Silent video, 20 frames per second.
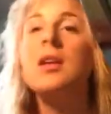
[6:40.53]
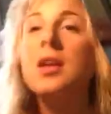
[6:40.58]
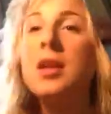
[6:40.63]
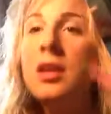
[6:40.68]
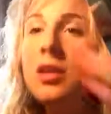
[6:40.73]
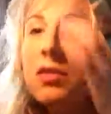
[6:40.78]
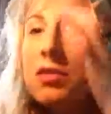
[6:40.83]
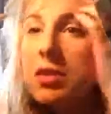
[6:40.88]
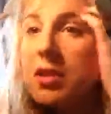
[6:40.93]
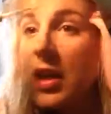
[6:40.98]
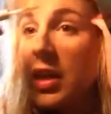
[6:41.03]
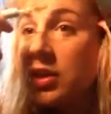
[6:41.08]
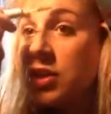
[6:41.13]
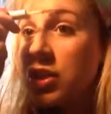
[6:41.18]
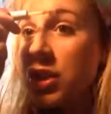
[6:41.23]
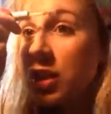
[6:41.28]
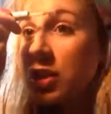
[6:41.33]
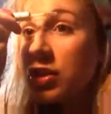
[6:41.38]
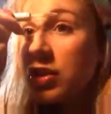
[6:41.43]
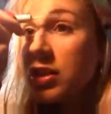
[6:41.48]
I use that
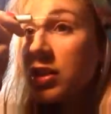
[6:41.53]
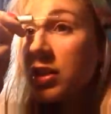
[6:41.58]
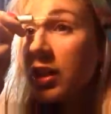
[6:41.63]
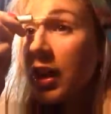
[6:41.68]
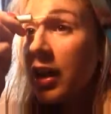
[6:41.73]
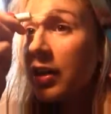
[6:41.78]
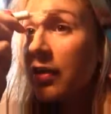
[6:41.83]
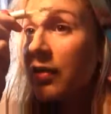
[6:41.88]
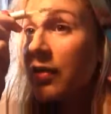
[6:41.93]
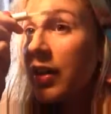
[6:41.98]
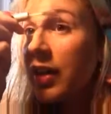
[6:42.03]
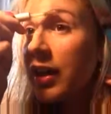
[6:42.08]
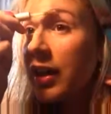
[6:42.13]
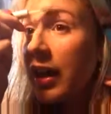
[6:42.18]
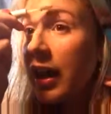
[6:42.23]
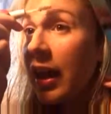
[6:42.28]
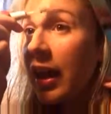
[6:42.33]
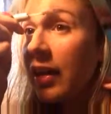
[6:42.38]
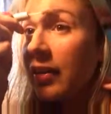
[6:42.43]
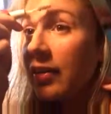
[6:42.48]
gel just kind of like
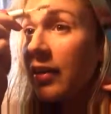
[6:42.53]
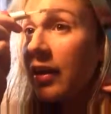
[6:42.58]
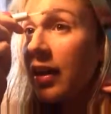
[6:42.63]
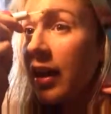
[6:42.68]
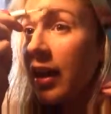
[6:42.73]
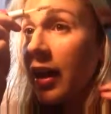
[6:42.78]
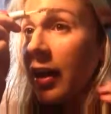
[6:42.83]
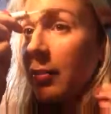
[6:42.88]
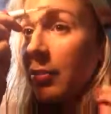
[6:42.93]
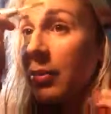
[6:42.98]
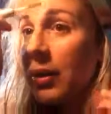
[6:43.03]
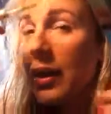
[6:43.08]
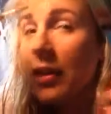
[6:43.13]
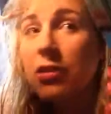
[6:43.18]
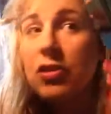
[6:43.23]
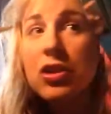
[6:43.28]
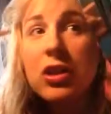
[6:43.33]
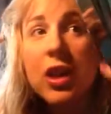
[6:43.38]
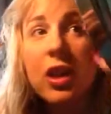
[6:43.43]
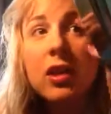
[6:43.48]
as an eyebrow
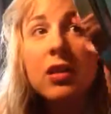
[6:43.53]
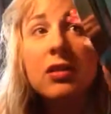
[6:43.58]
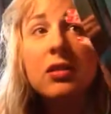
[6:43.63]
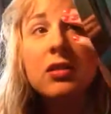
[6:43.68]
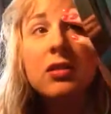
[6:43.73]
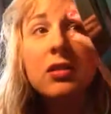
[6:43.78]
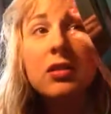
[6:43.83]
gel